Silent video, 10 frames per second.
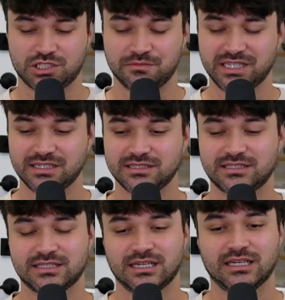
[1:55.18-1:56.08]

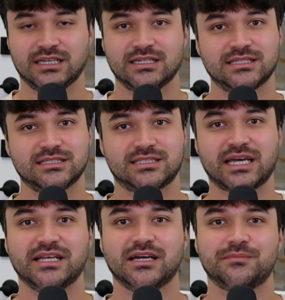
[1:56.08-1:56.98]
means
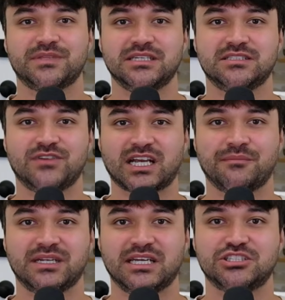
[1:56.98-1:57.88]
setting up these
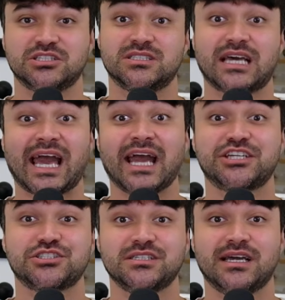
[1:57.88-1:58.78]
recommendations
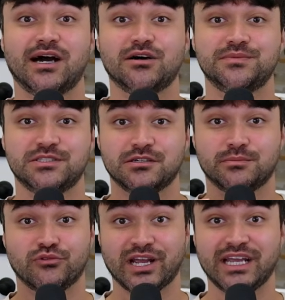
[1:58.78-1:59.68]
actually helps your
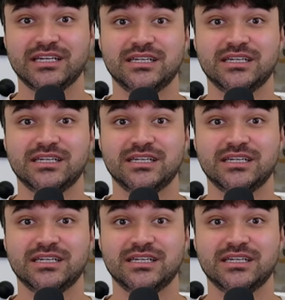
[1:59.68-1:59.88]
brain